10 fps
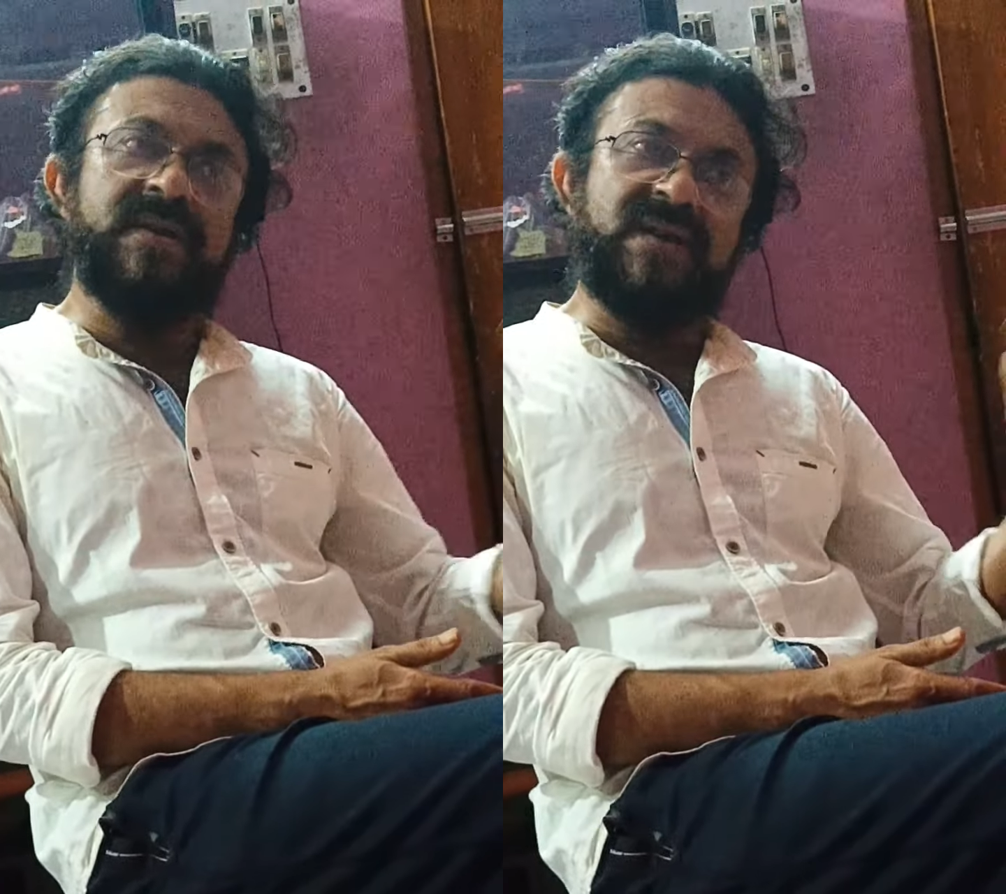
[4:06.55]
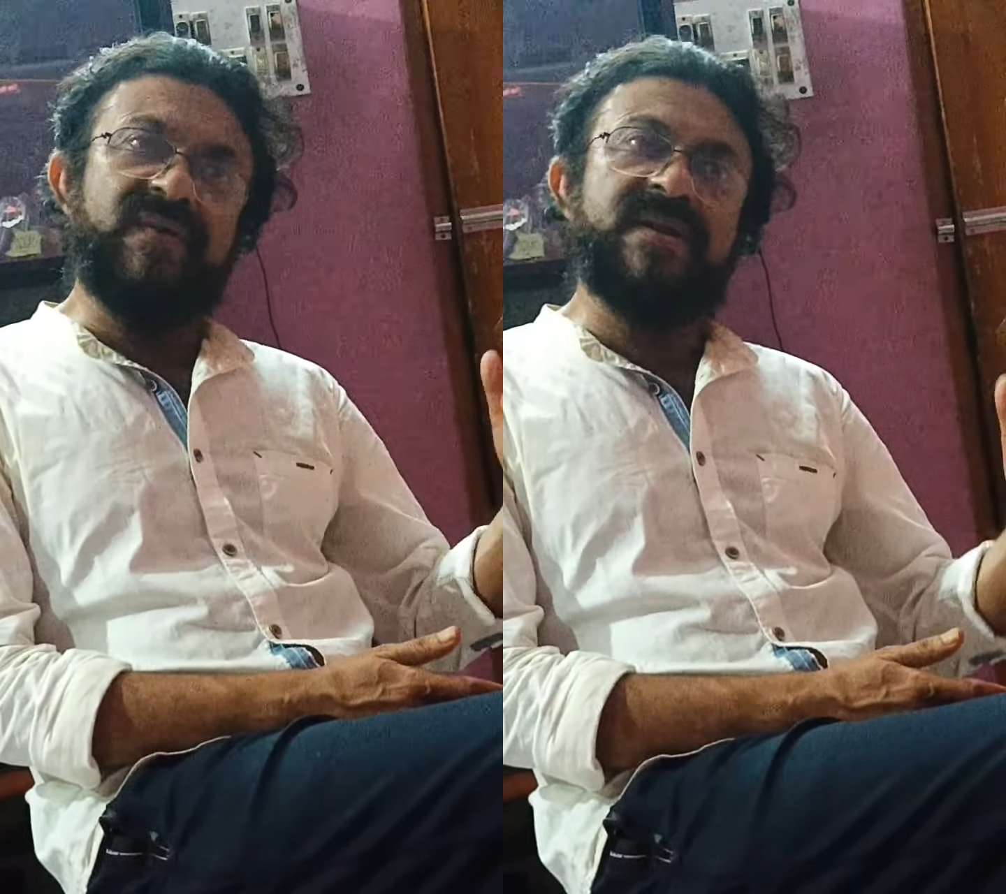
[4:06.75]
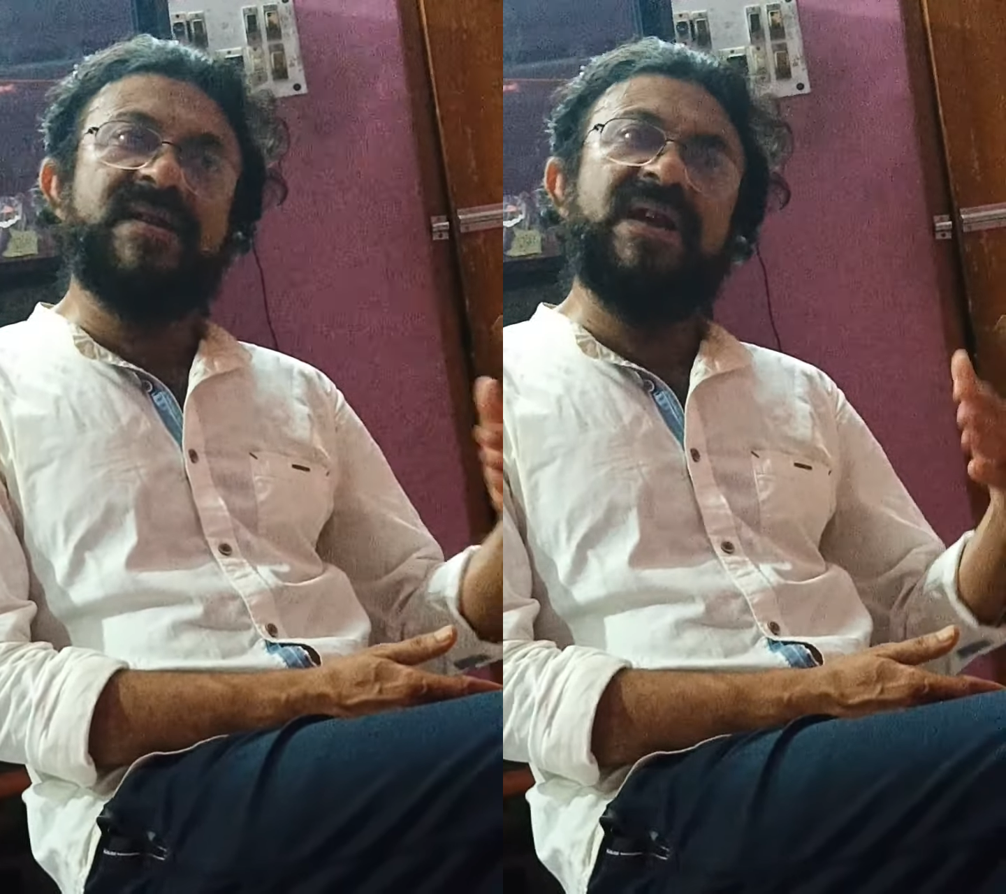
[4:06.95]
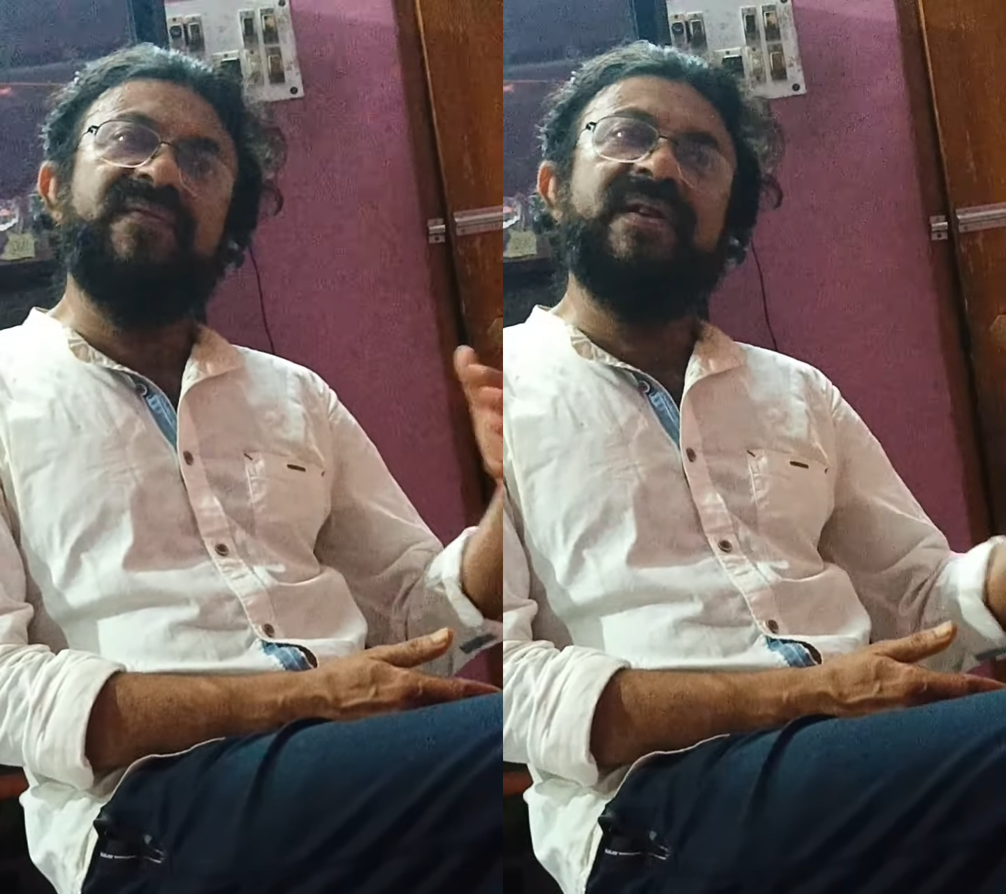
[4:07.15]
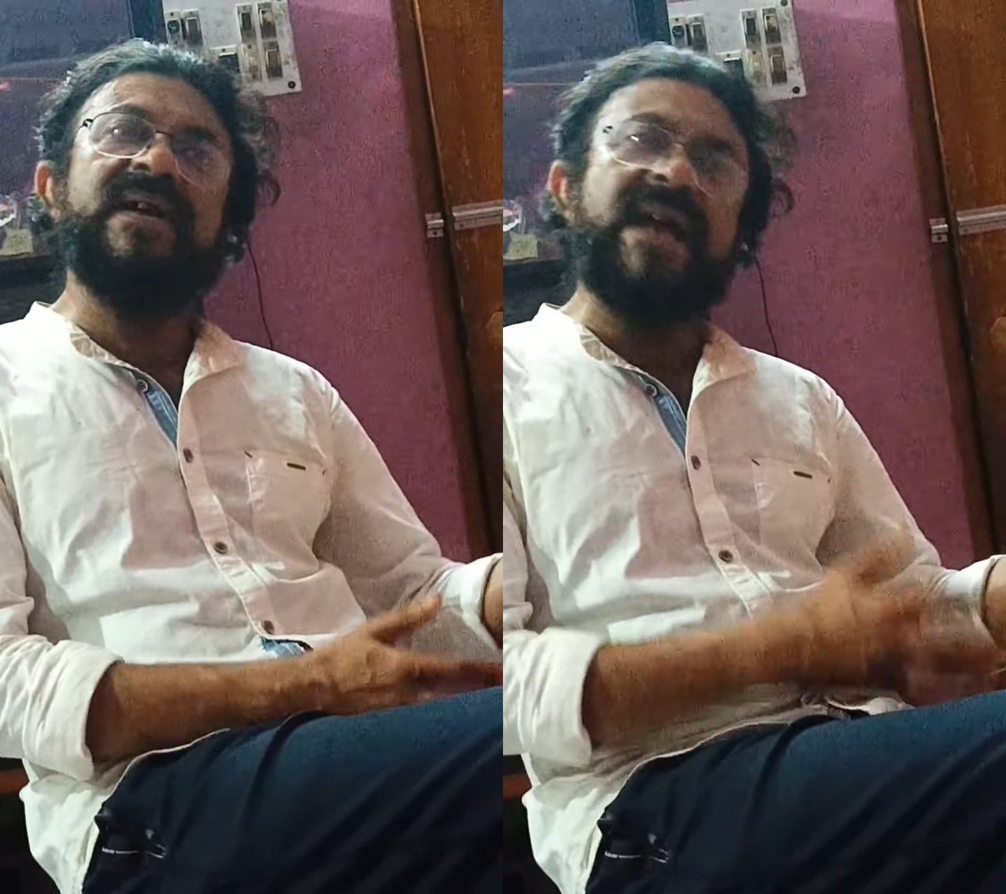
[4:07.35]
he was
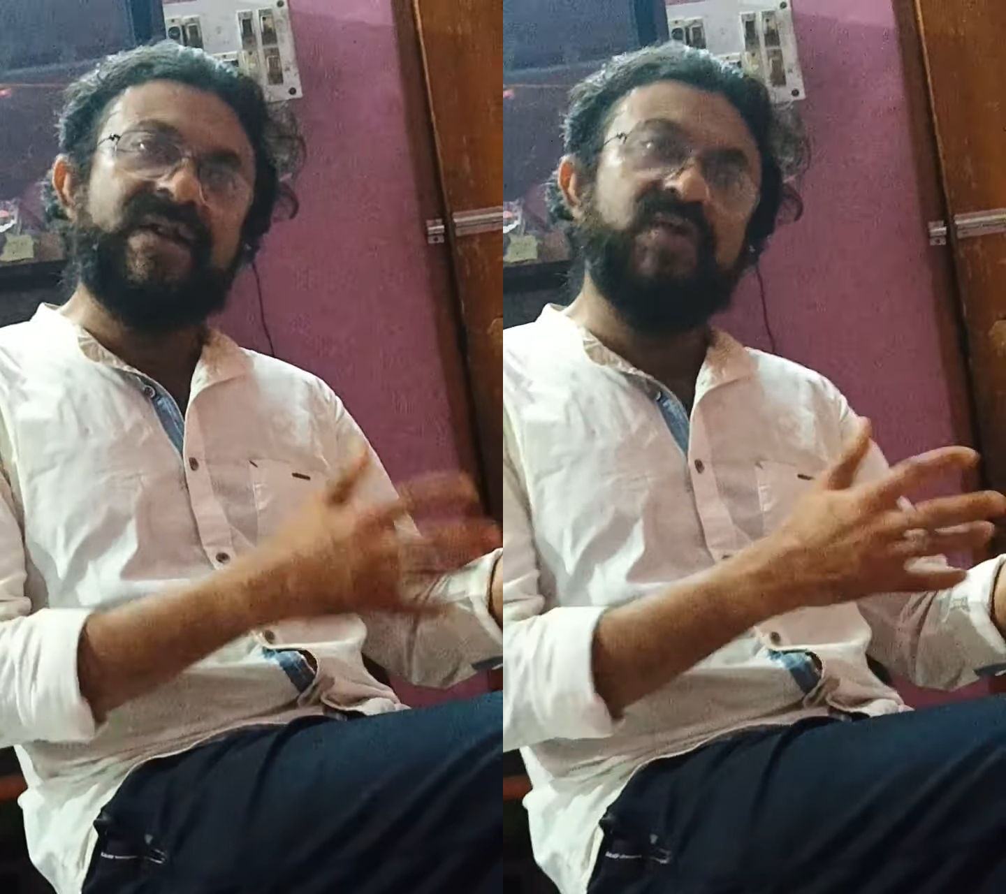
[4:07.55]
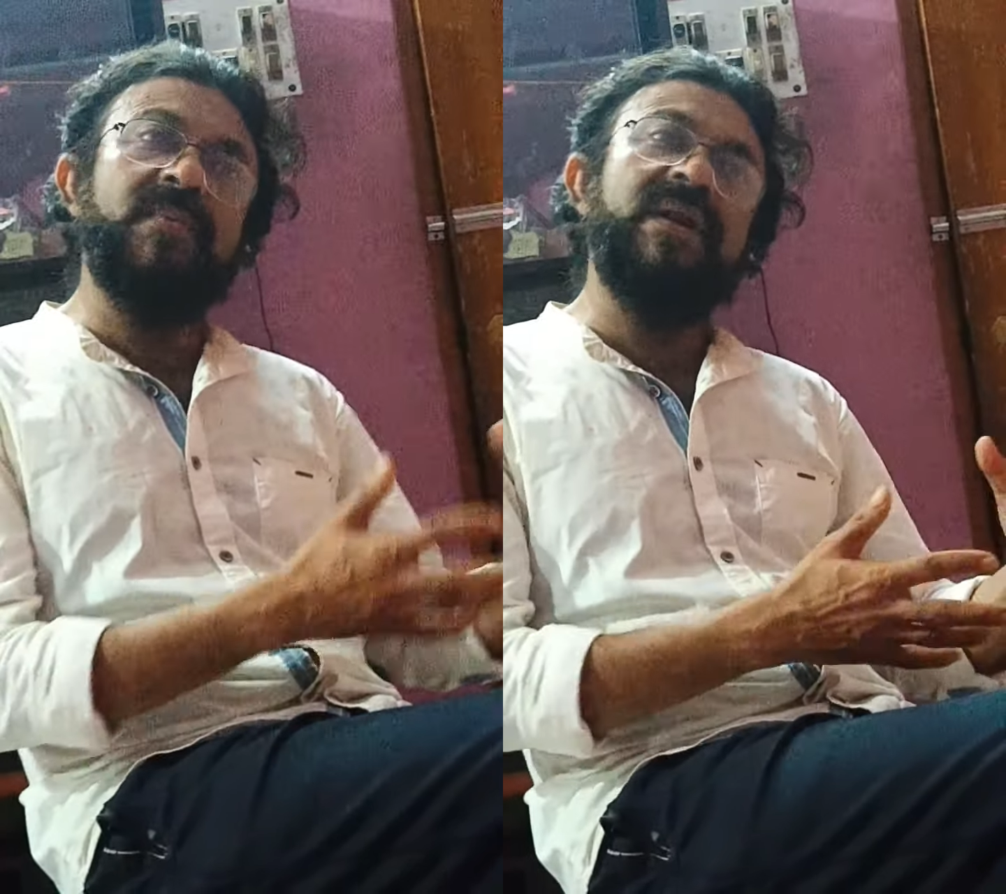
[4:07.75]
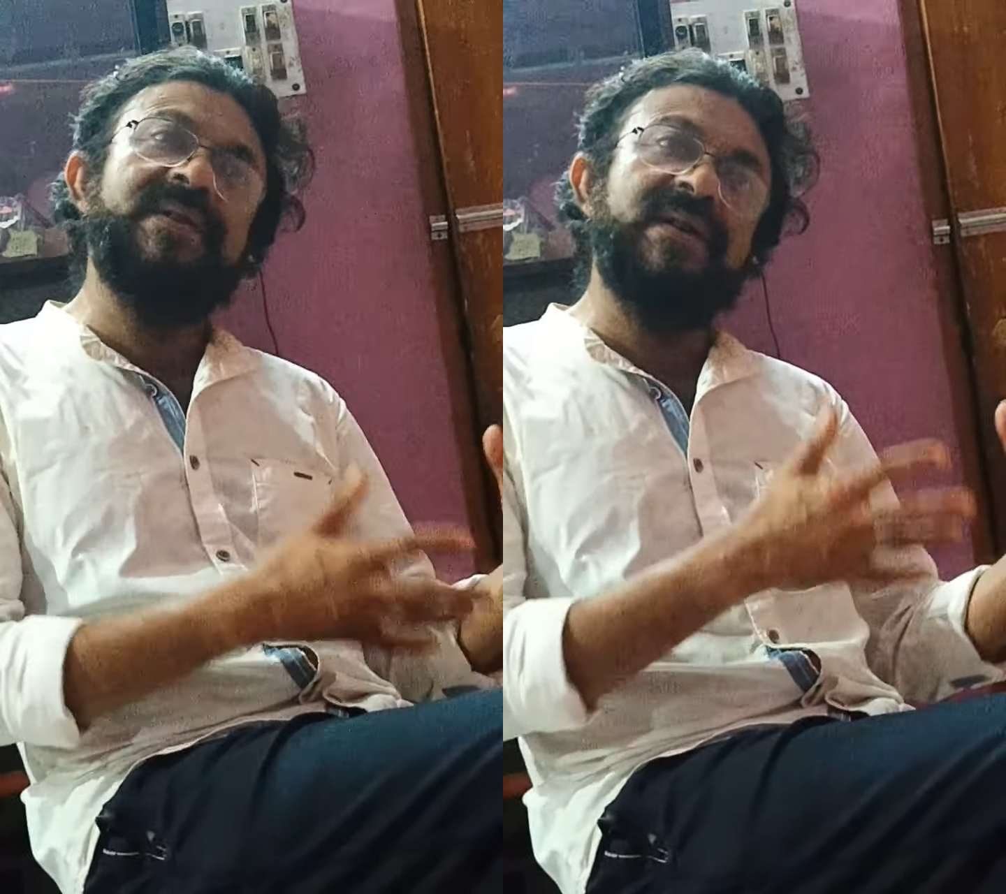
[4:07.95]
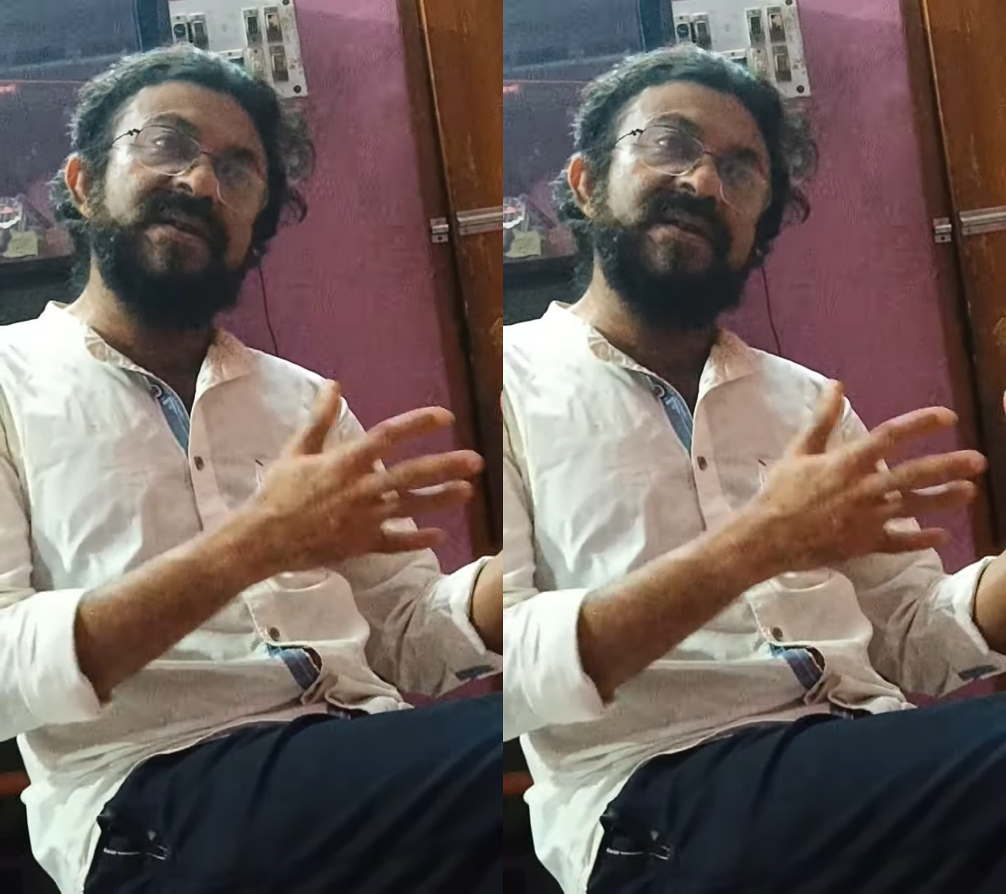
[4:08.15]
saving and accumulating